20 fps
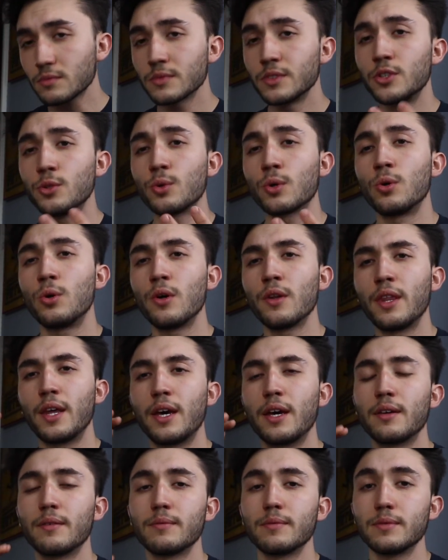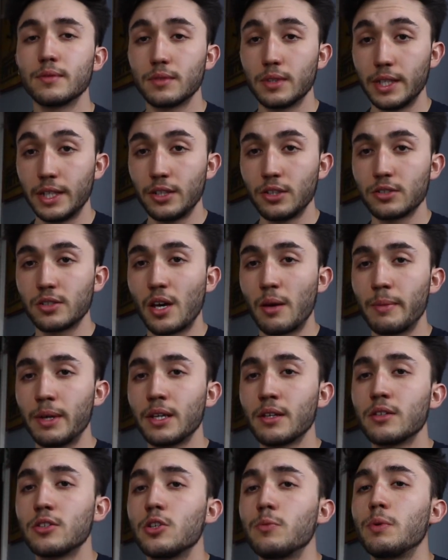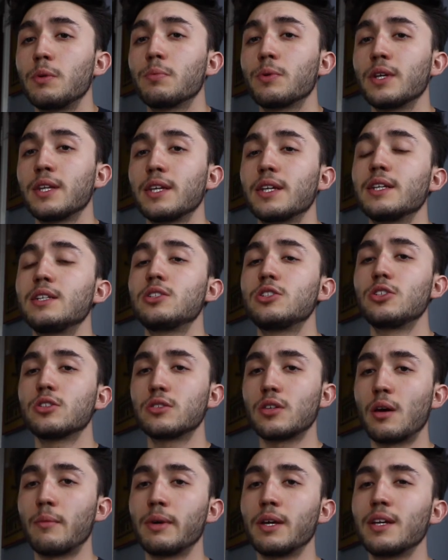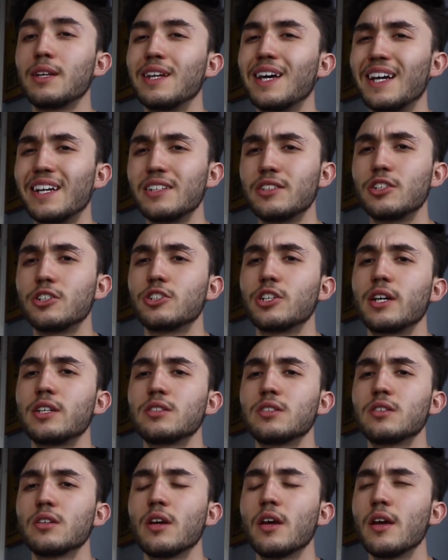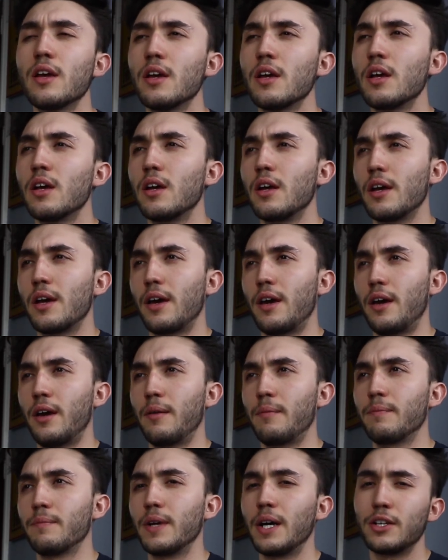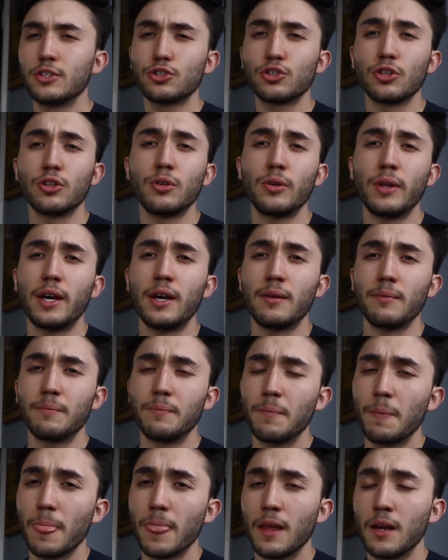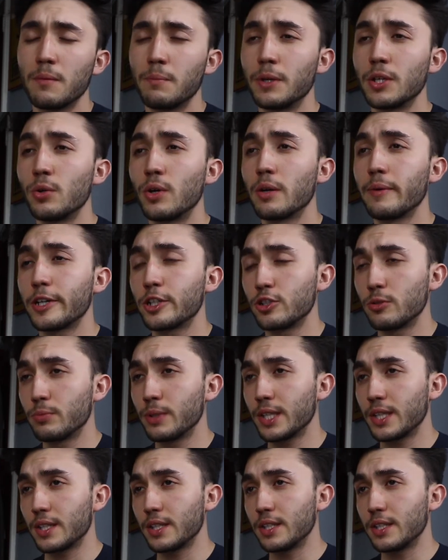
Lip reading: You would hold that in your tummy. You'd be breathing into your tummy, not into your chest. I'll show you that. But you want to make sure you breathe